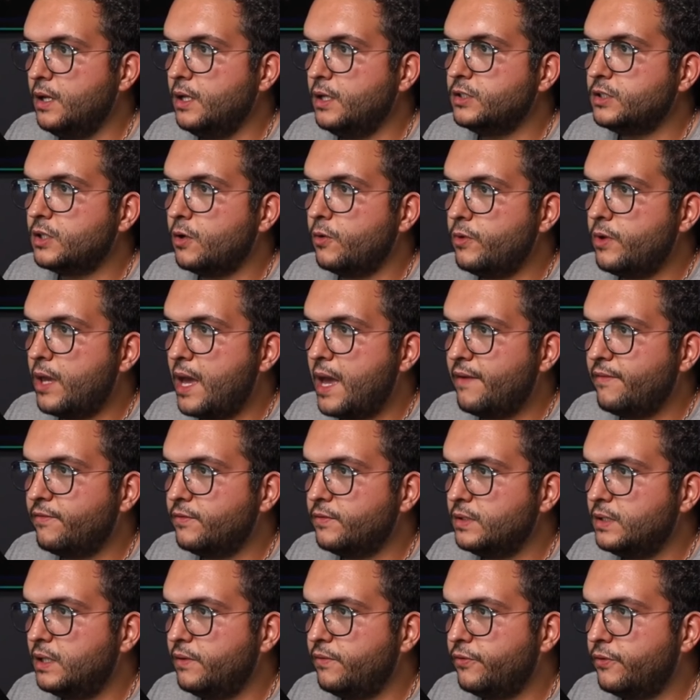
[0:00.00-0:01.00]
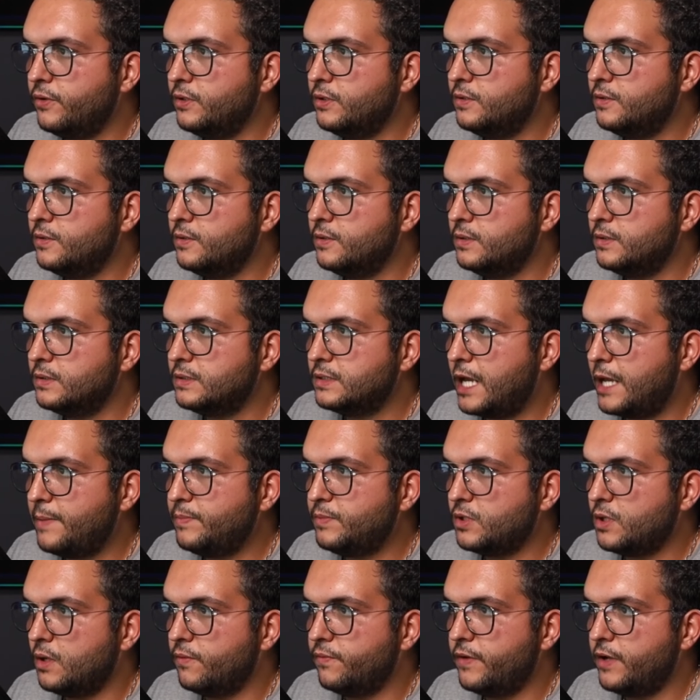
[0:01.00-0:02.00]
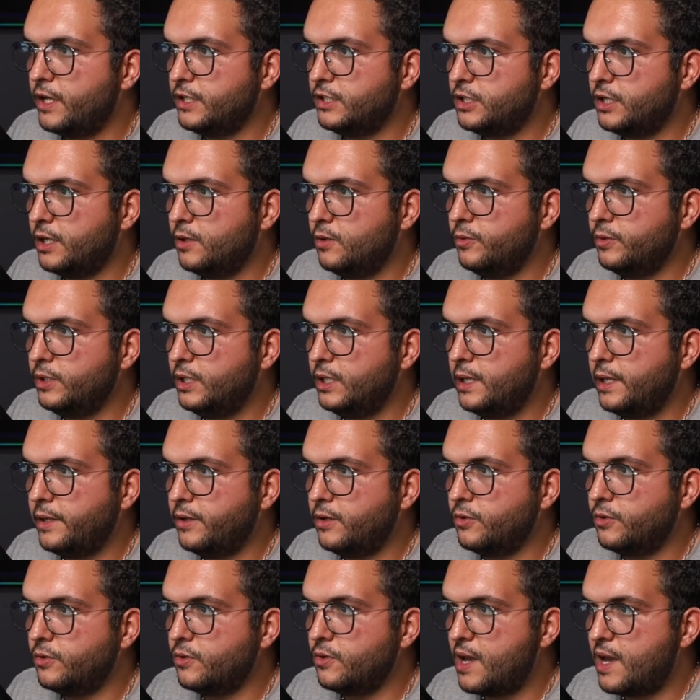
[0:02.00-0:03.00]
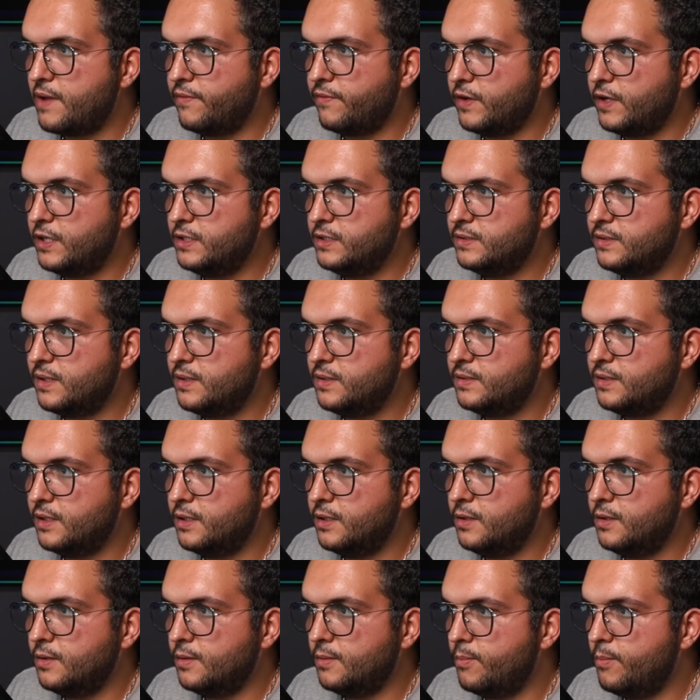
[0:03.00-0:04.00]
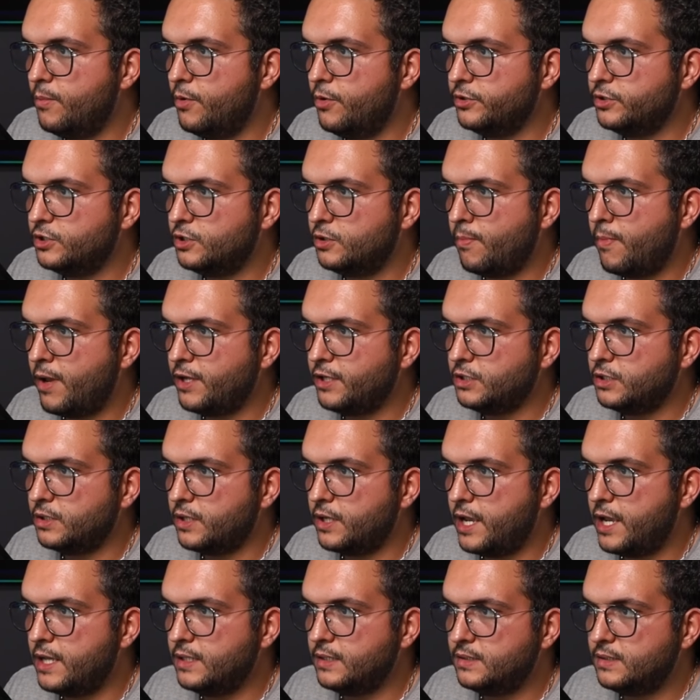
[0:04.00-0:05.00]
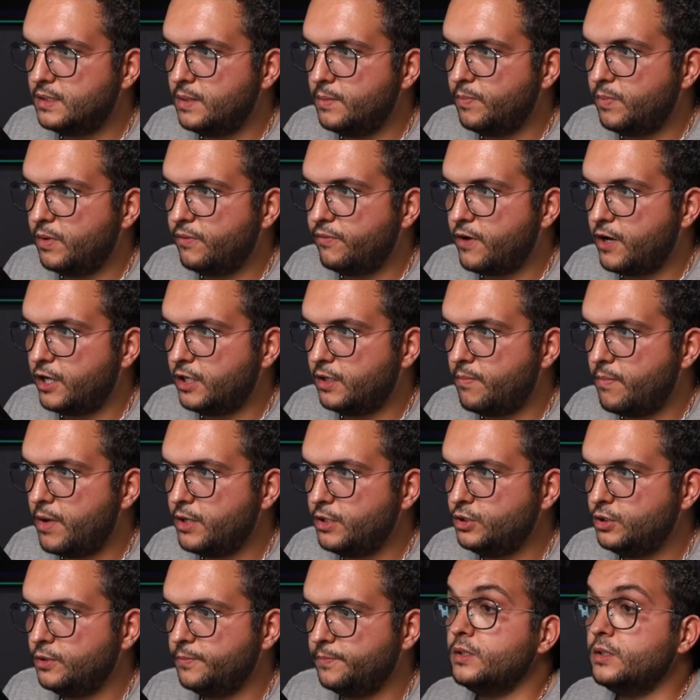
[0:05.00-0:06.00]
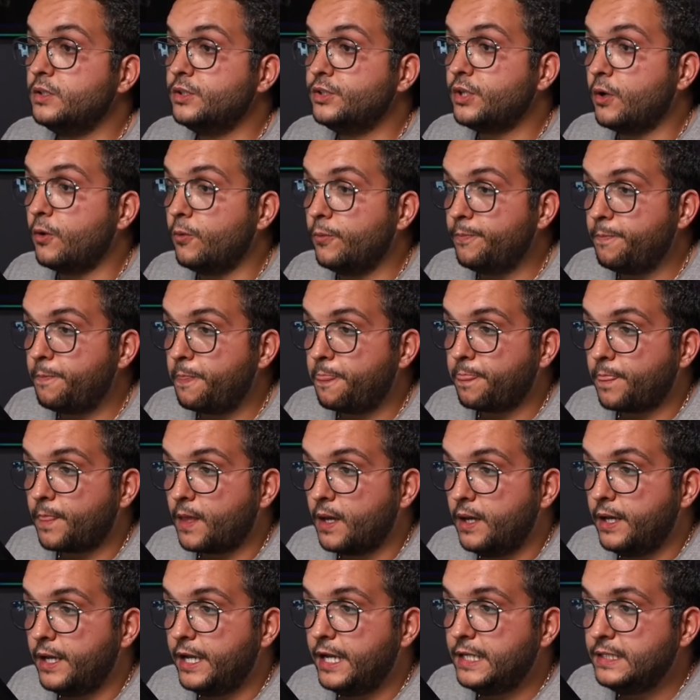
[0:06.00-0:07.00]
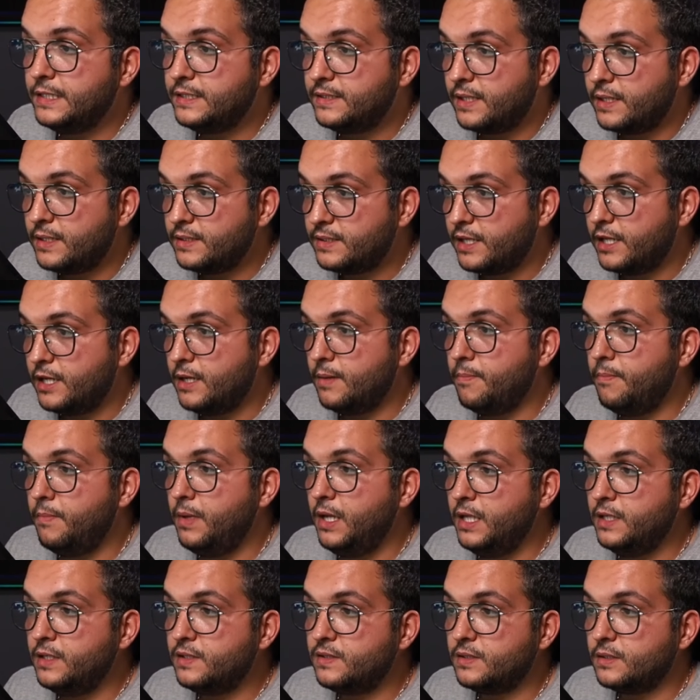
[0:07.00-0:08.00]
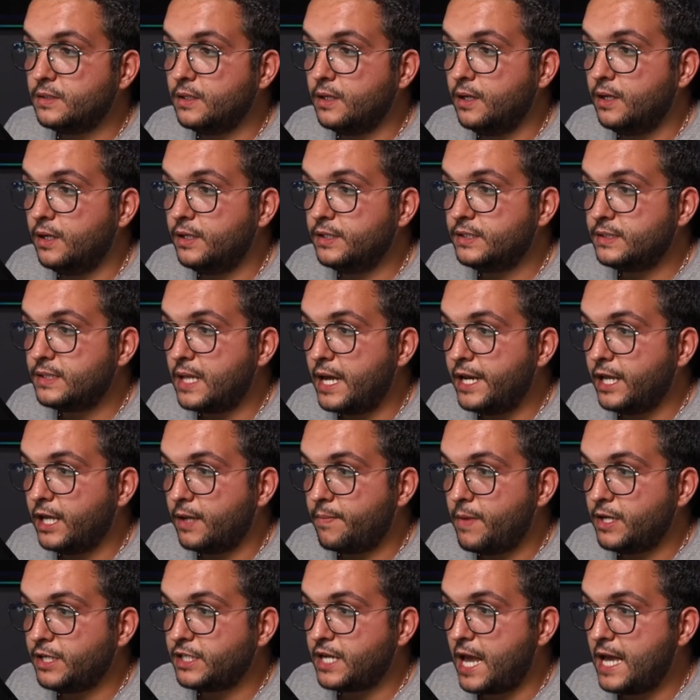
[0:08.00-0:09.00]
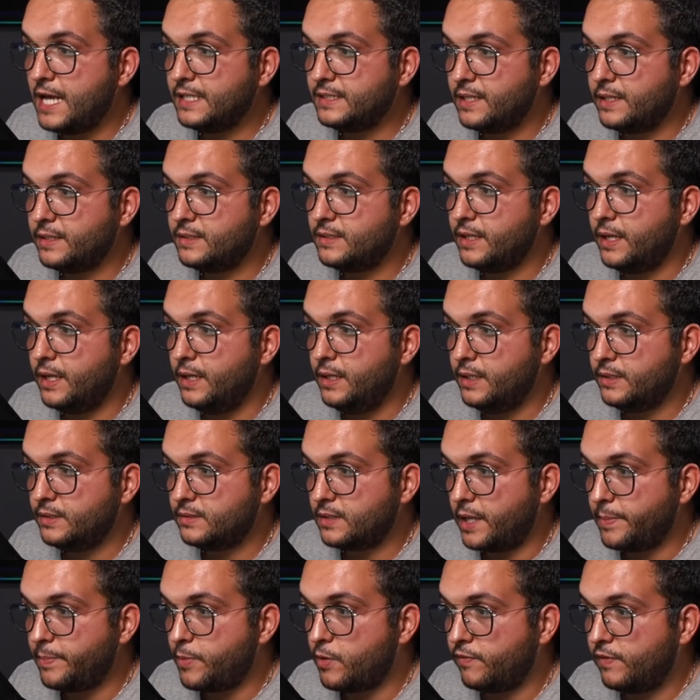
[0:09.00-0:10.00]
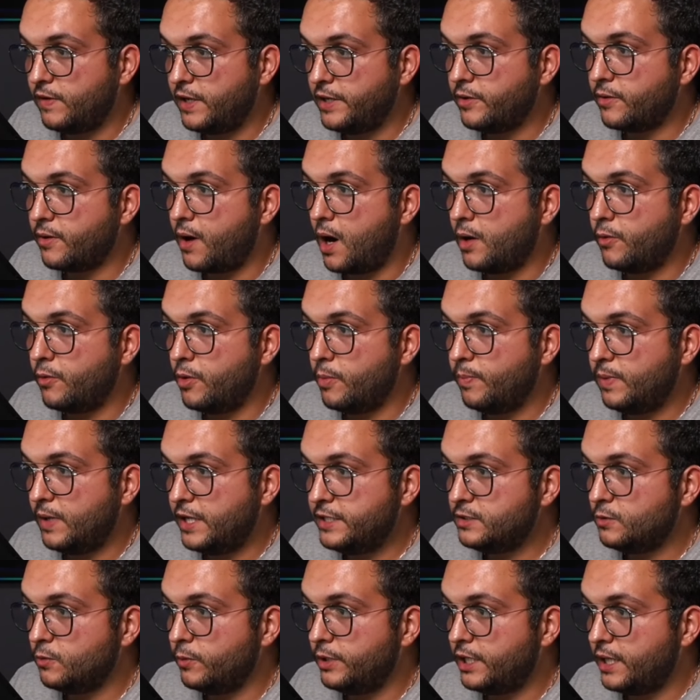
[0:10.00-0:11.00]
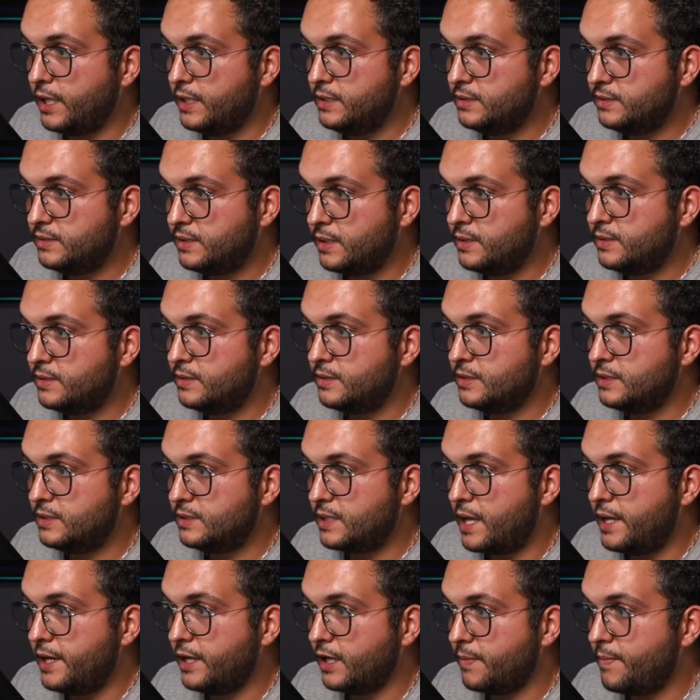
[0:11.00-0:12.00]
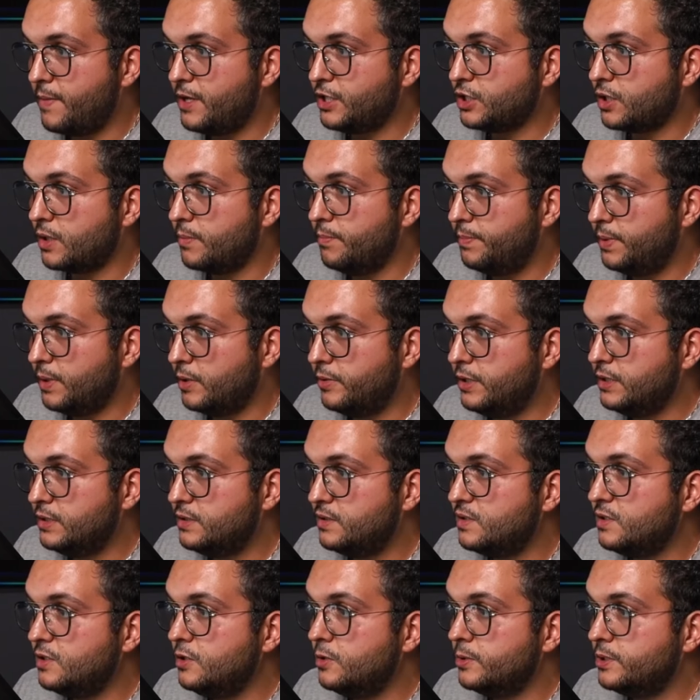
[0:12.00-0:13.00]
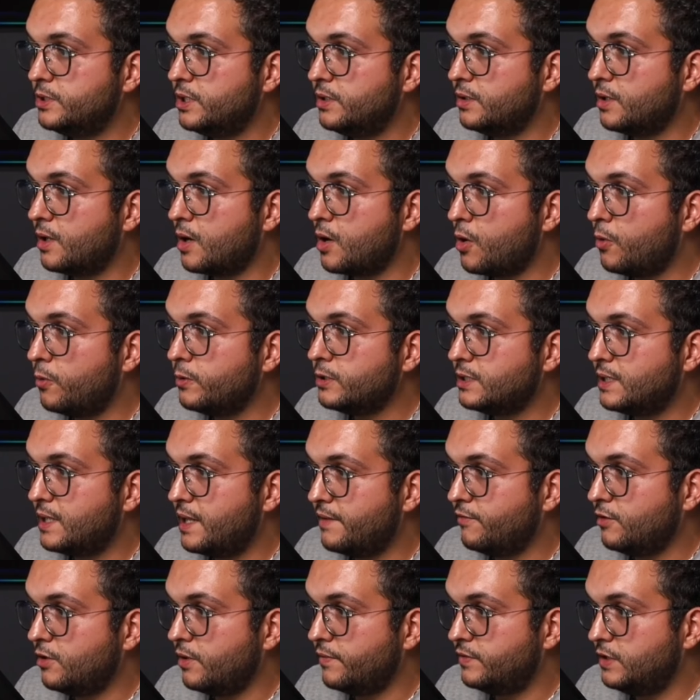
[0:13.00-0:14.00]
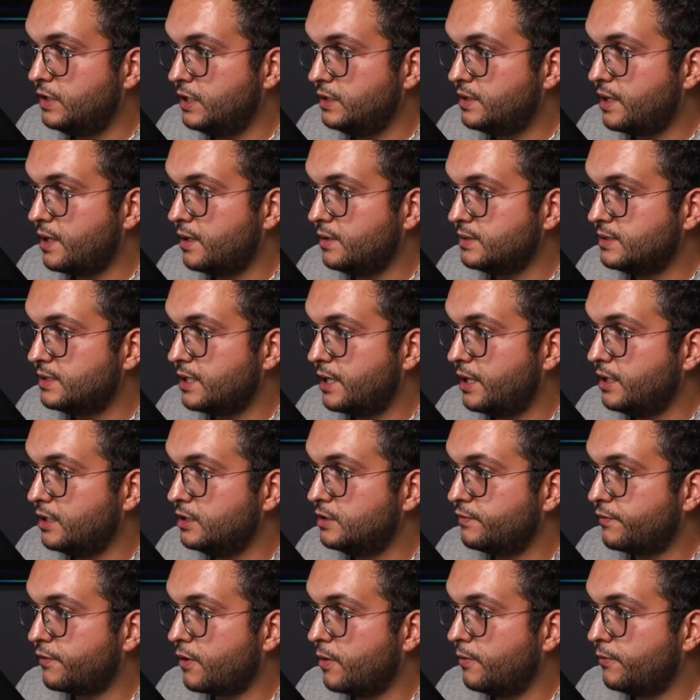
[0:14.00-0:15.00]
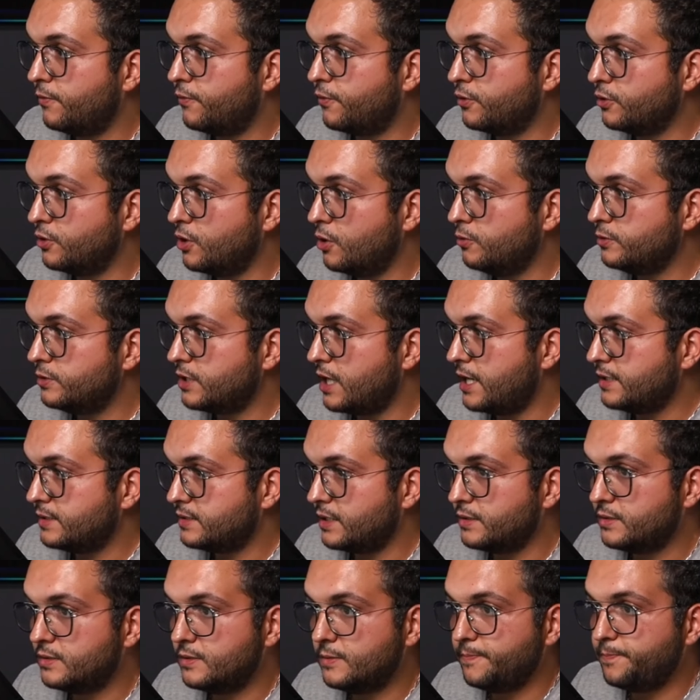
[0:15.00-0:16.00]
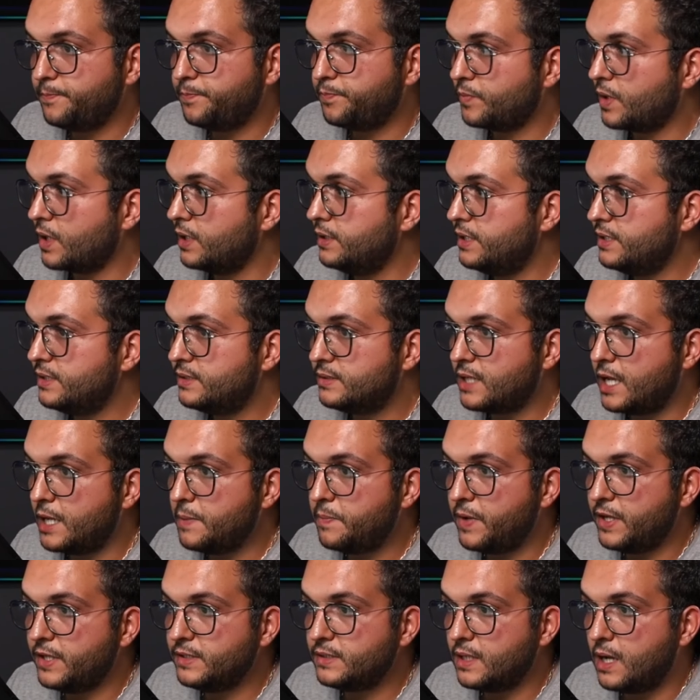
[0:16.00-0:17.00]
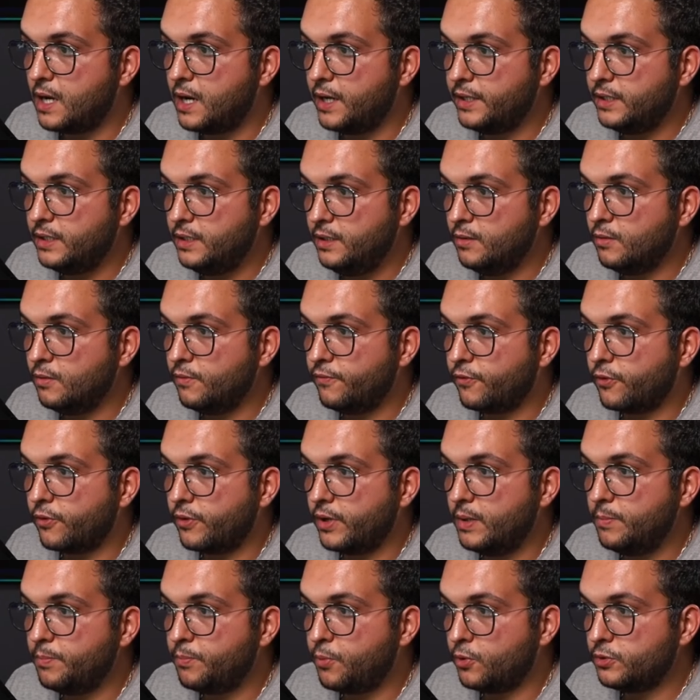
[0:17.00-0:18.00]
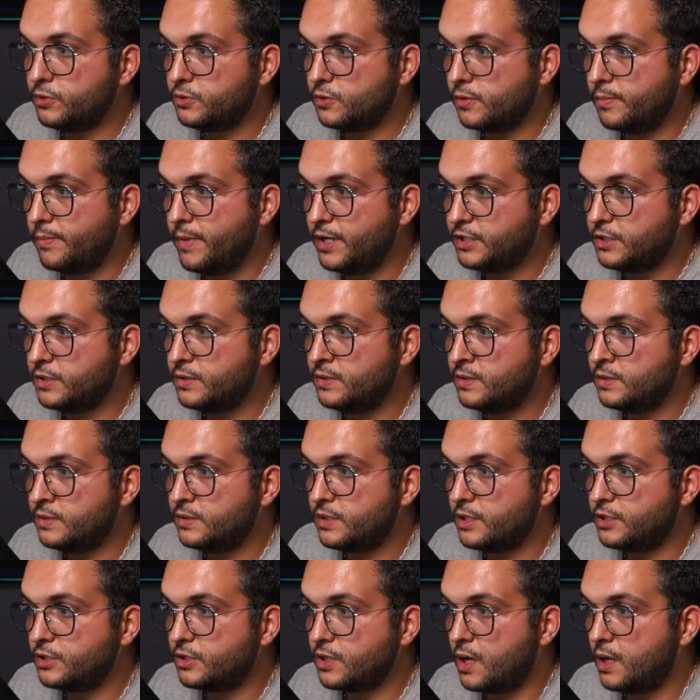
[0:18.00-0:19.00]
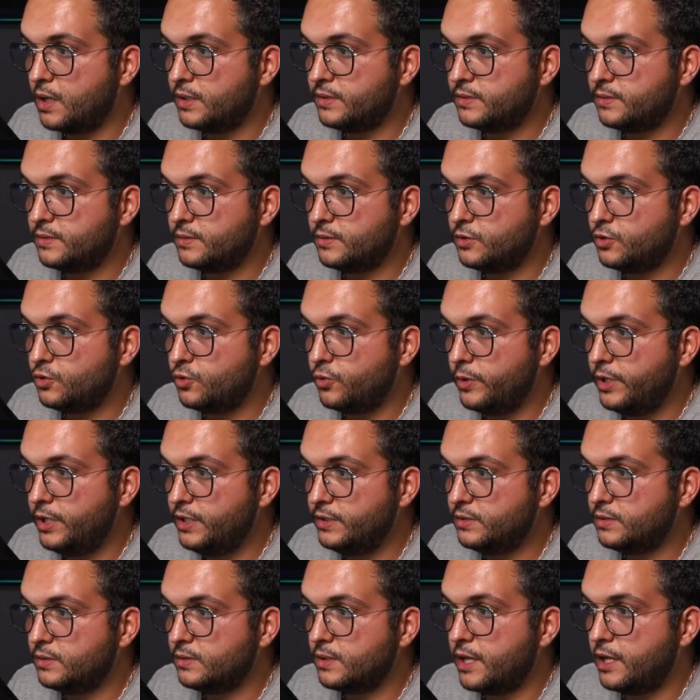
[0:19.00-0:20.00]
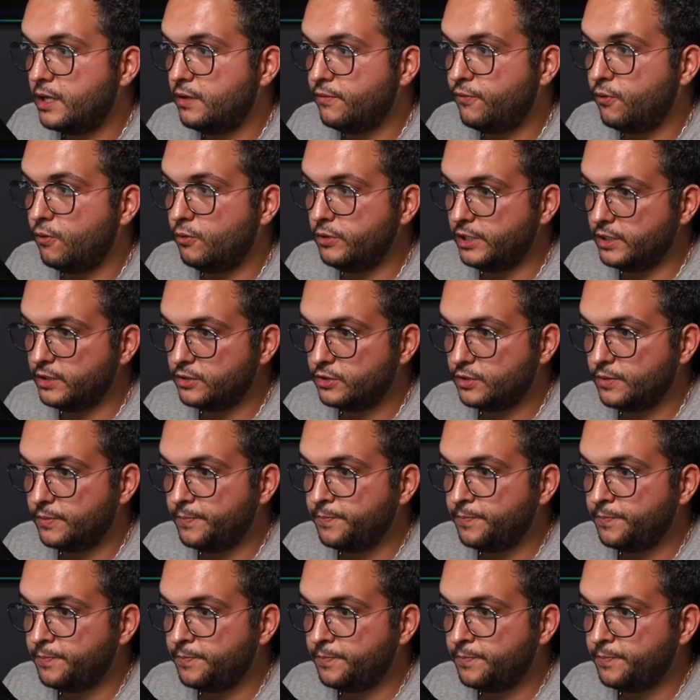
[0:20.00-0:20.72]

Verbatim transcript: So you have different types of H L O D layer. You have instancing, merged mesh, and simplified mesh. So instancing means uh, static mesh assets in this type of layer are replaced with instance static mesh components using the lowest level of detail settings for, for those assets. This type is ideal for imposter meshes such as trees and foliage.